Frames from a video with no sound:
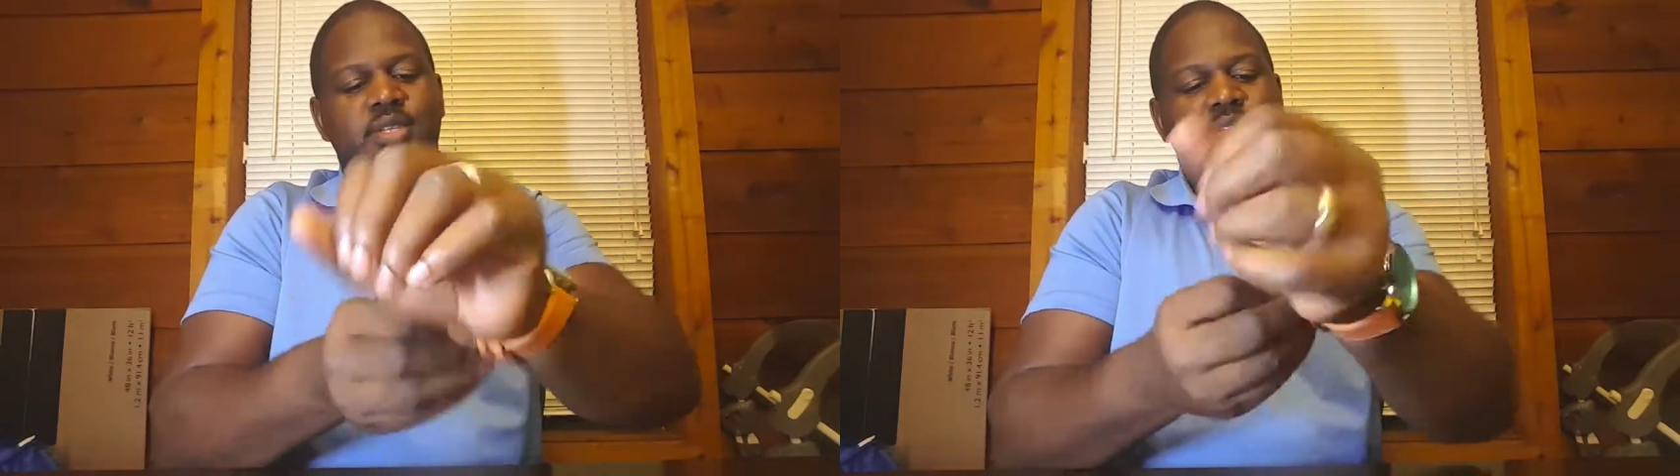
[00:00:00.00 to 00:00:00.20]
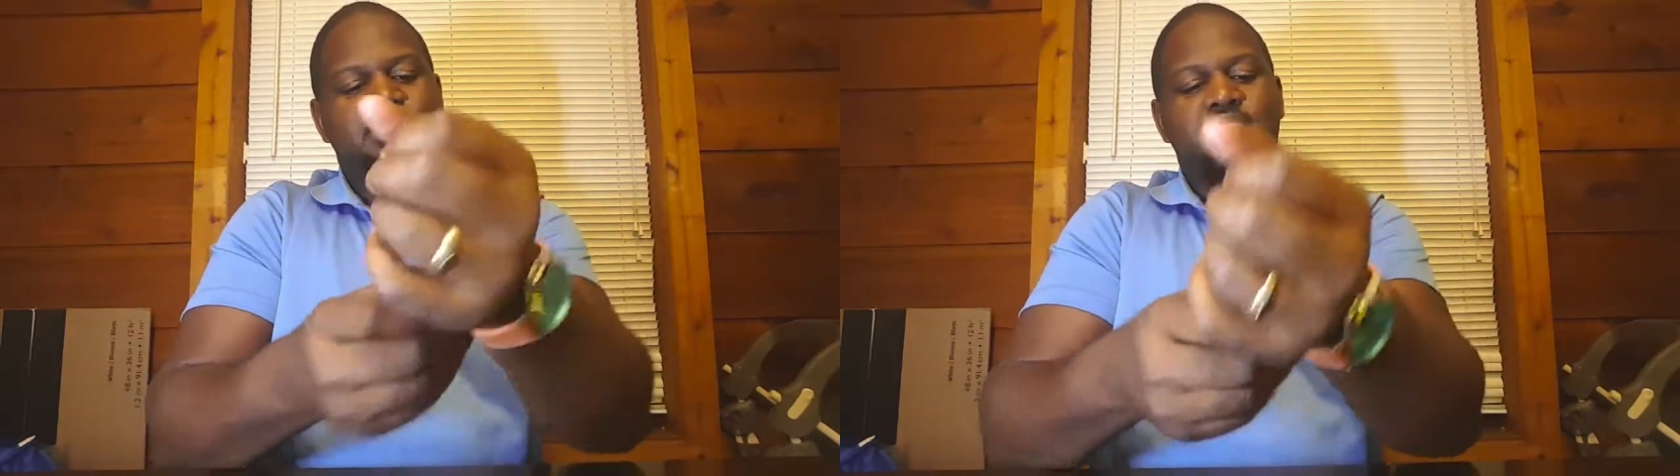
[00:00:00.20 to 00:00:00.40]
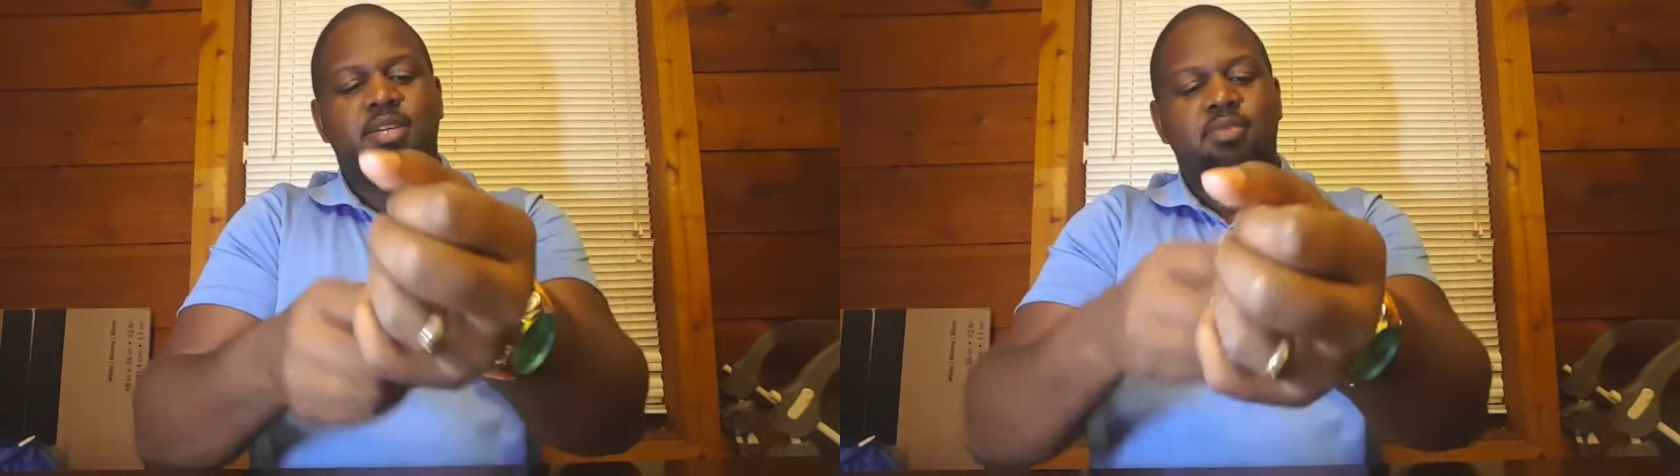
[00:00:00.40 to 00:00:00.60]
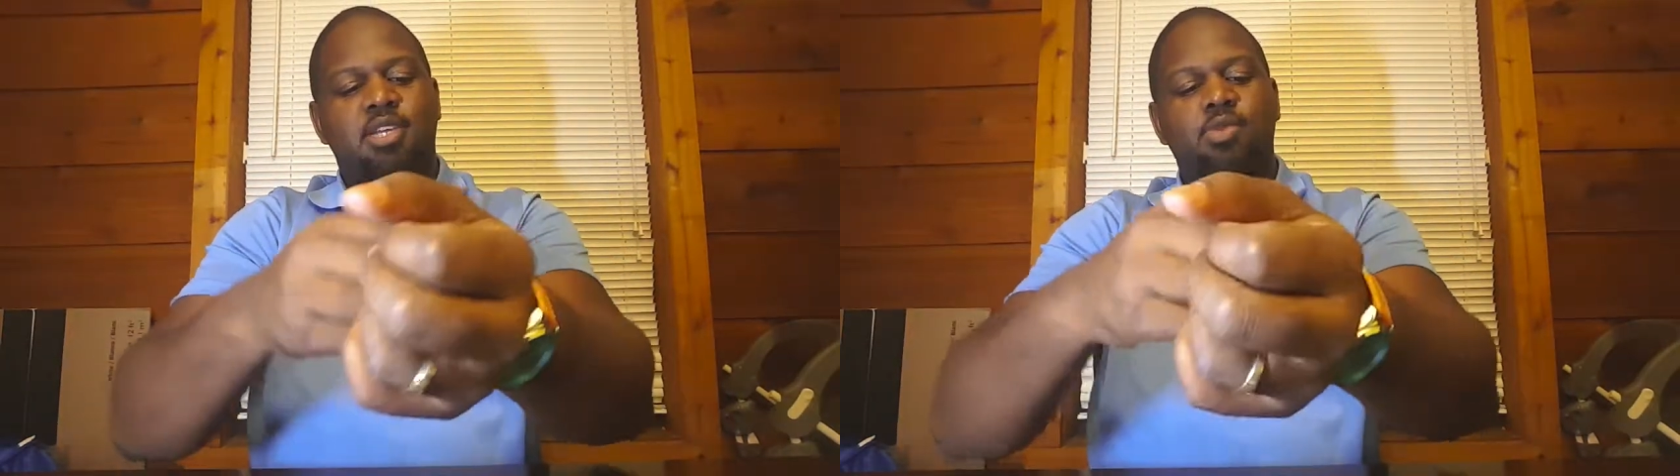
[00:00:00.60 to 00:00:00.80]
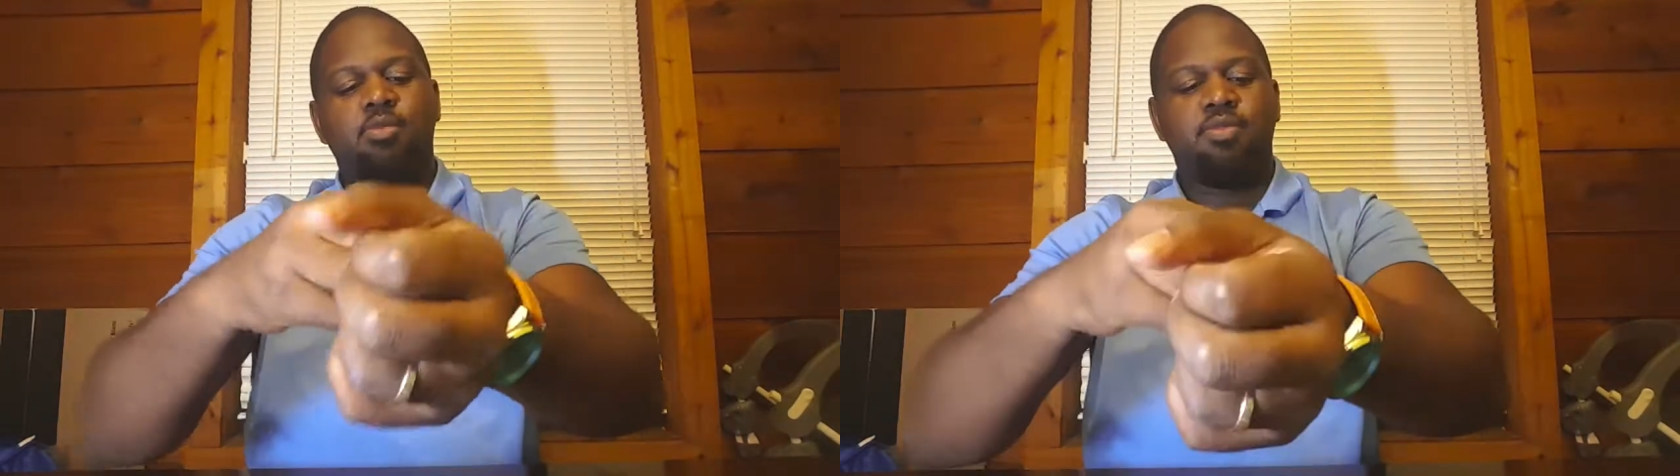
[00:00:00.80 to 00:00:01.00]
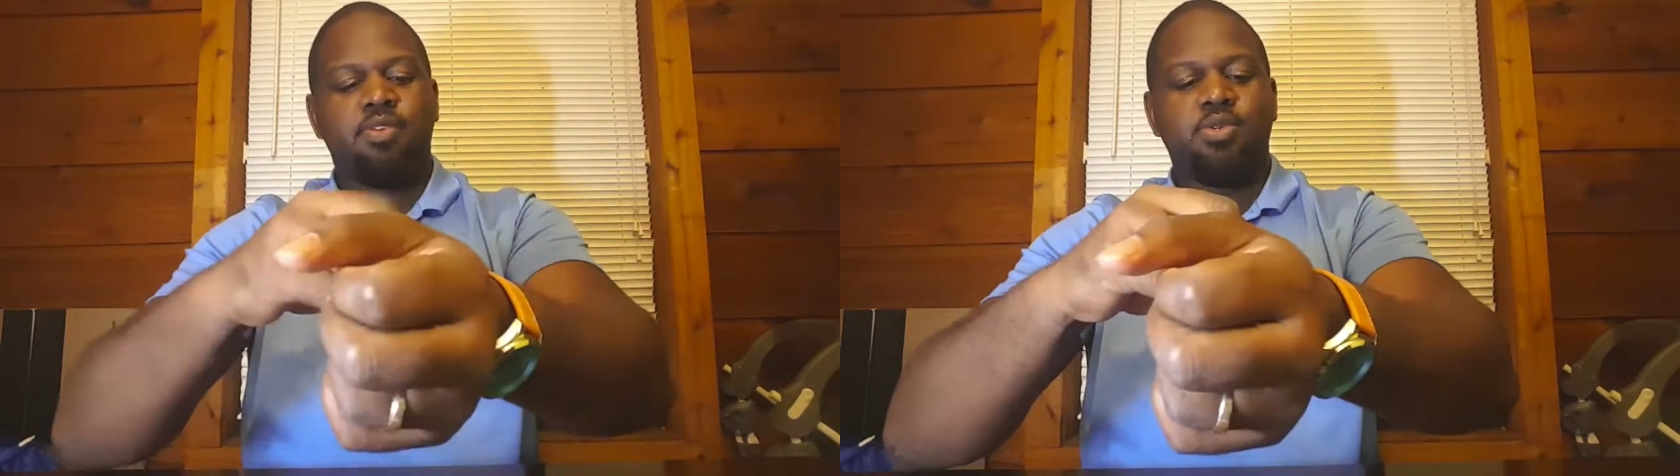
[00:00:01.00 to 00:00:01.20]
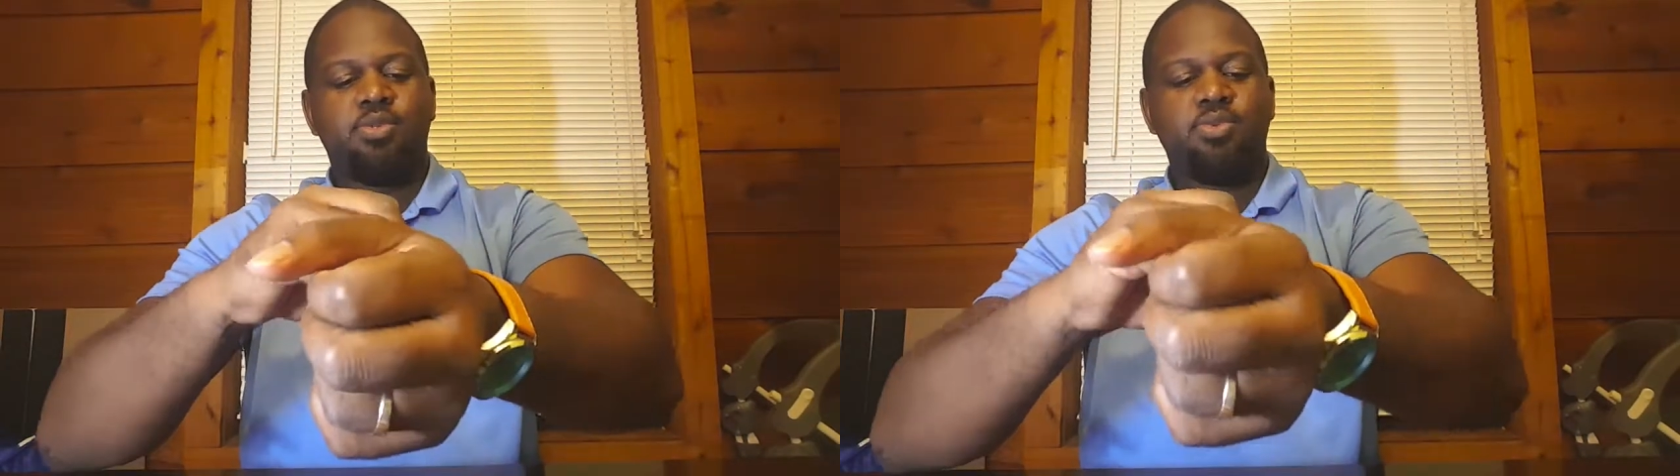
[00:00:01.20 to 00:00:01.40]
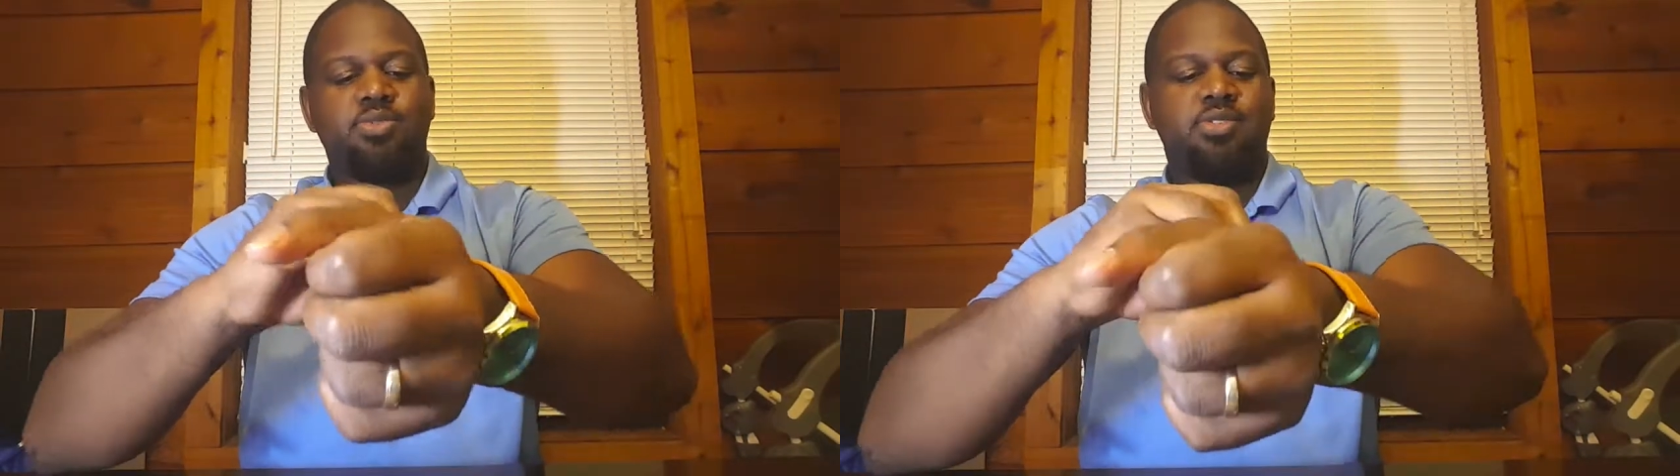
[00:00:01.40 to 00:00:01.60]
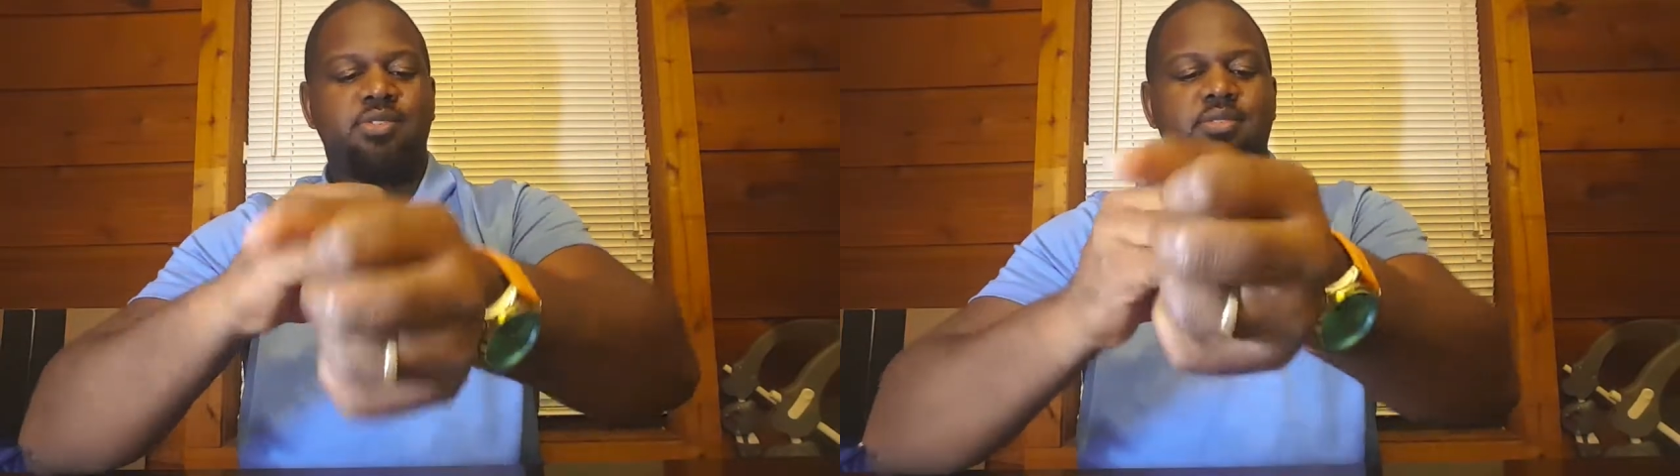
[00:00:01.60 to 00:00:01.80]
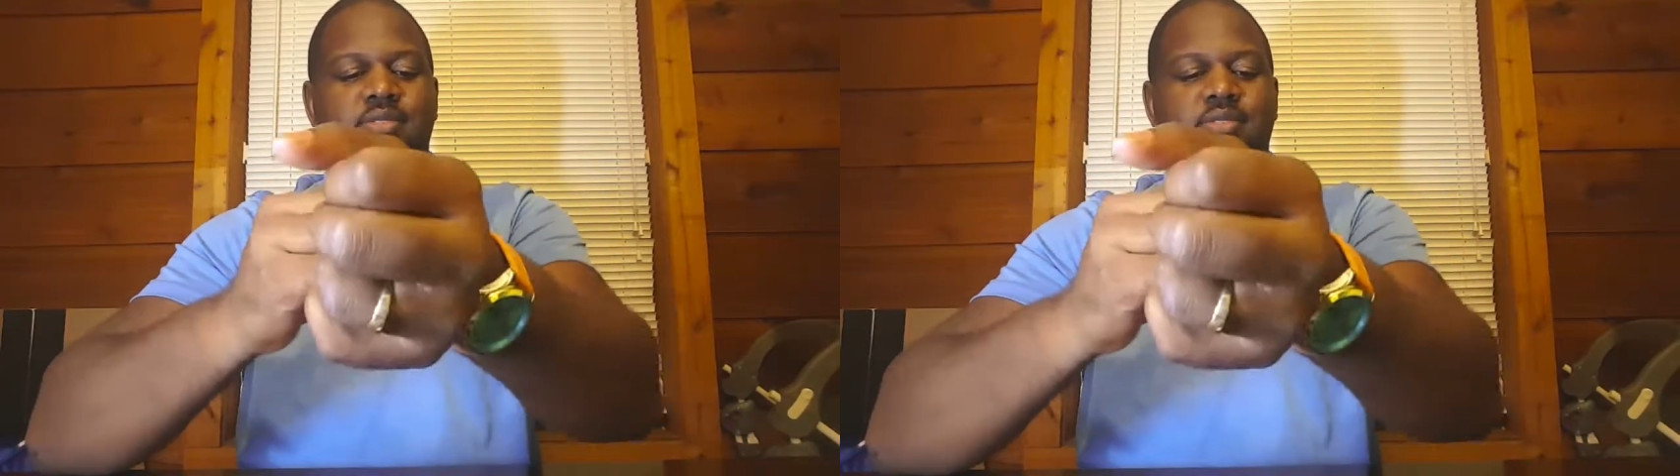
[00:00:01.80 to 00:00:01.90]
Same thing with my phones.